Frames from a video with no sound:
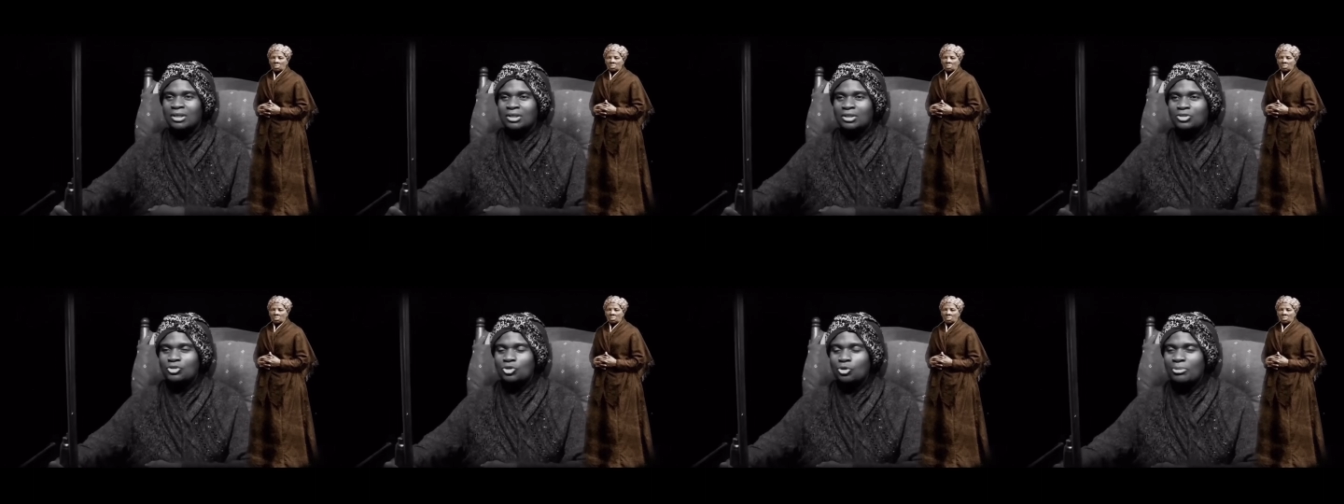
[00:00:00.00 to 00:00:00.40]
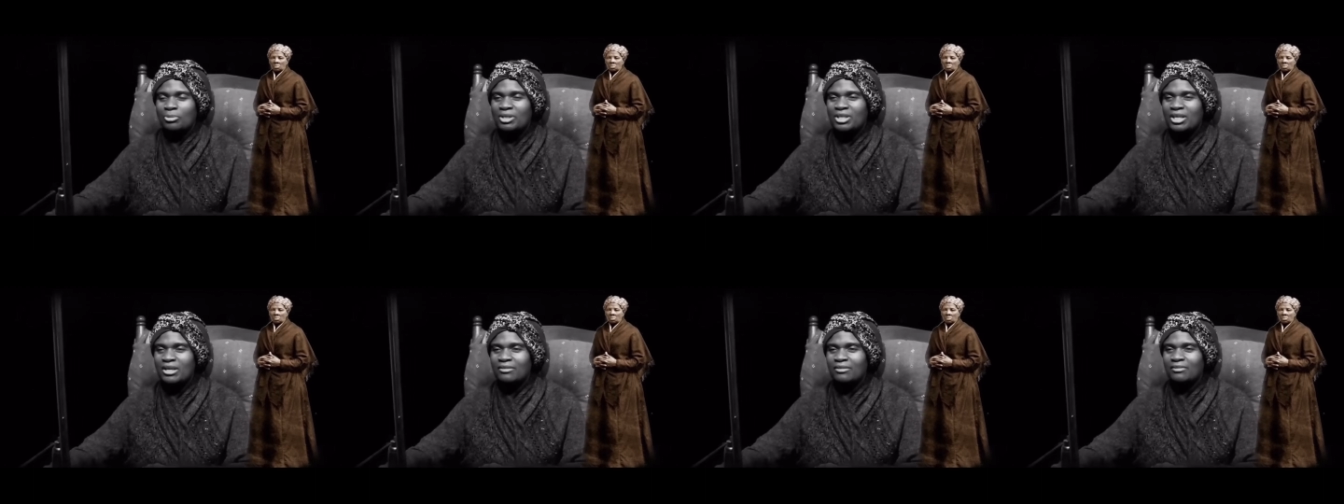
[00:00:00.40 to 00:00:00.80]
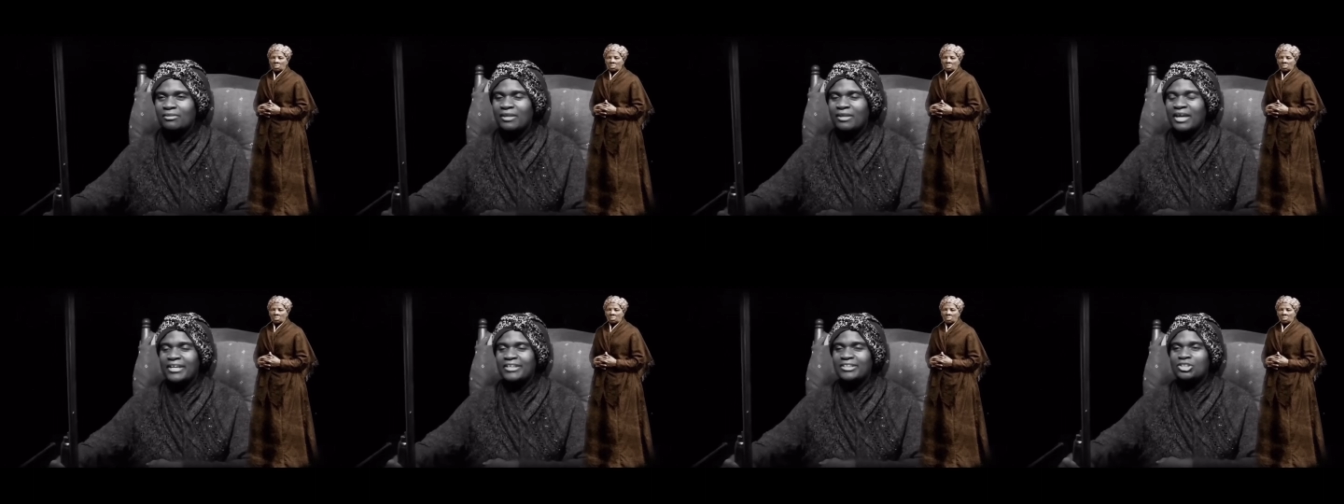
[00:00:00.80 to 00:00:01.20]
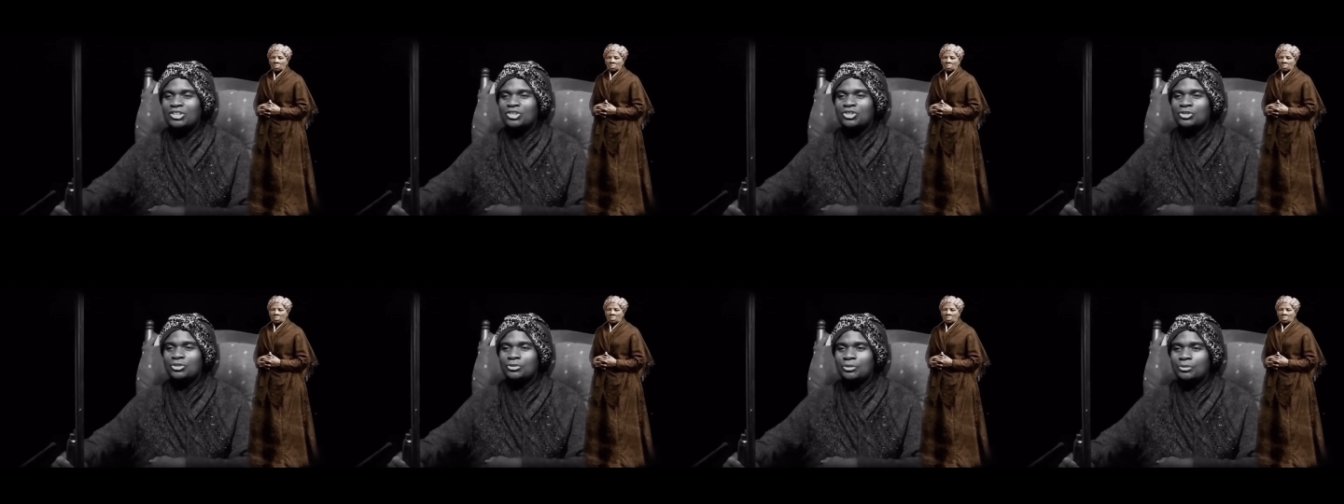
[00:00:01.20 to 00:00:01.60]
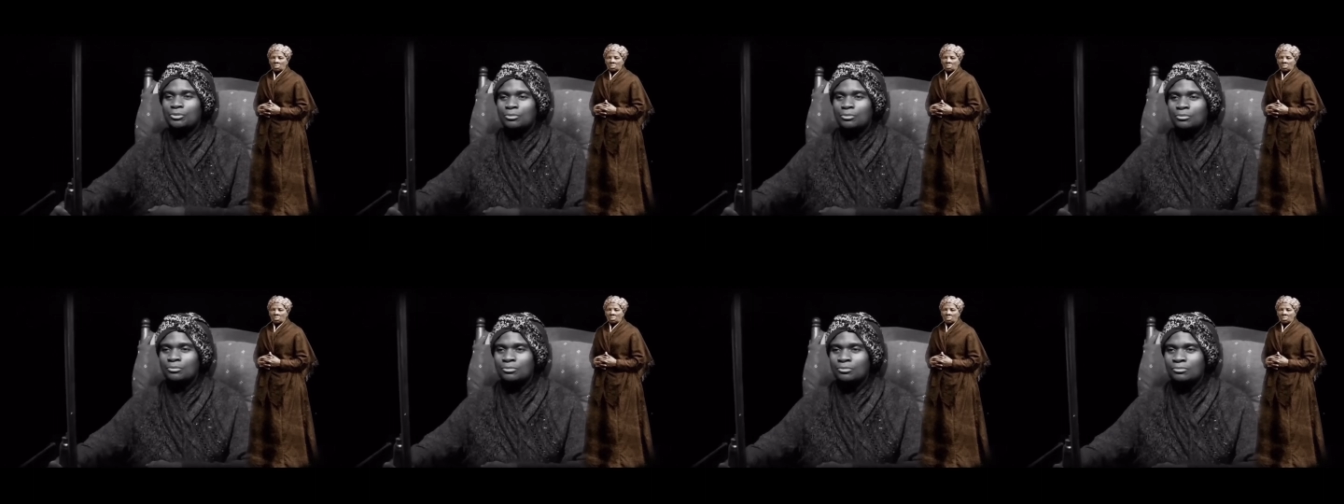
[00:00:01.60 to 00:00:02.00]
so many other things that you
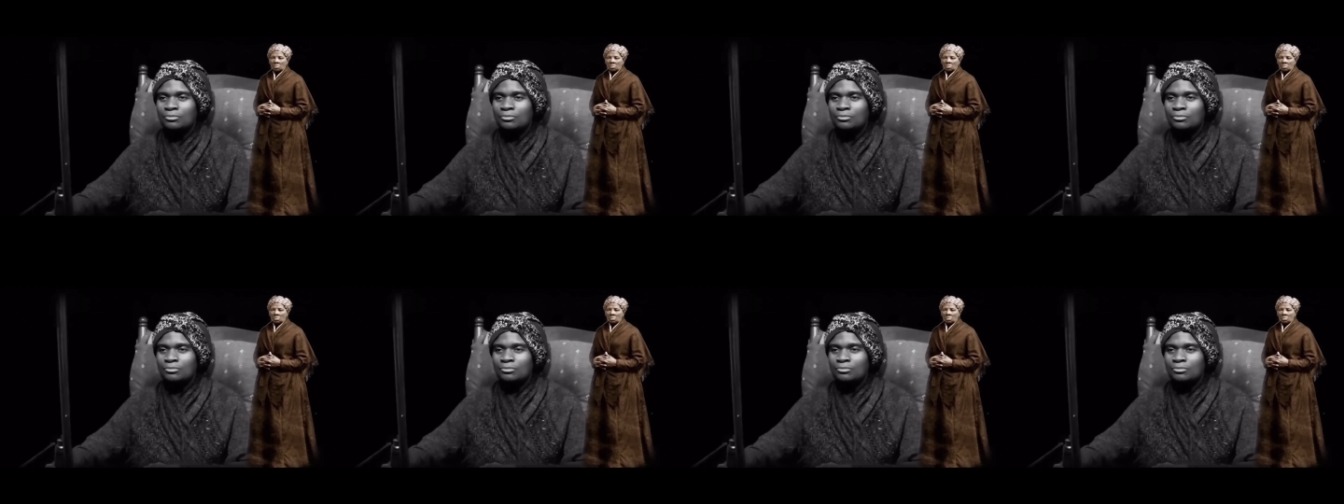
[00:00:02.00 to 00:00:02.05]
do.